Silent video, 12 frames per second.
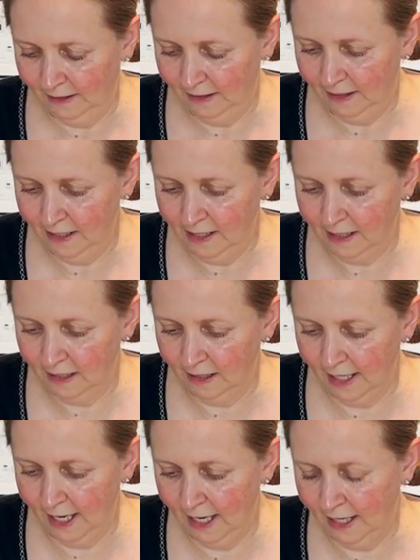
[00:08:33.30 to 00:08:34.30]
These
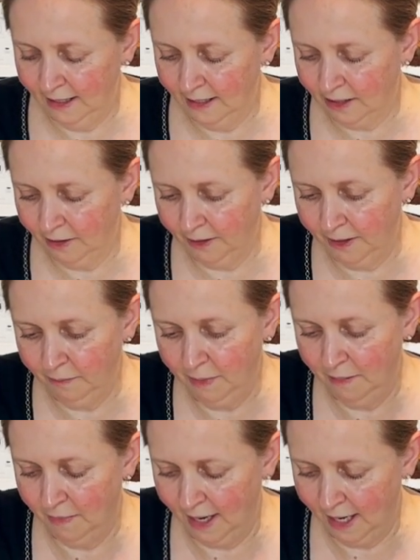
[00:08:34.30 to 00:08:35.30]
little ends are going to
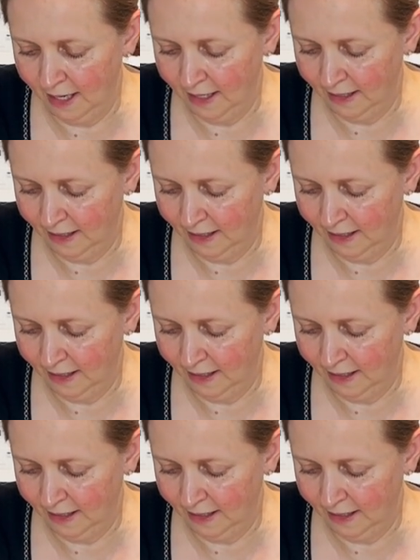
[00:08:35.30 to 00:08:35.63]
be my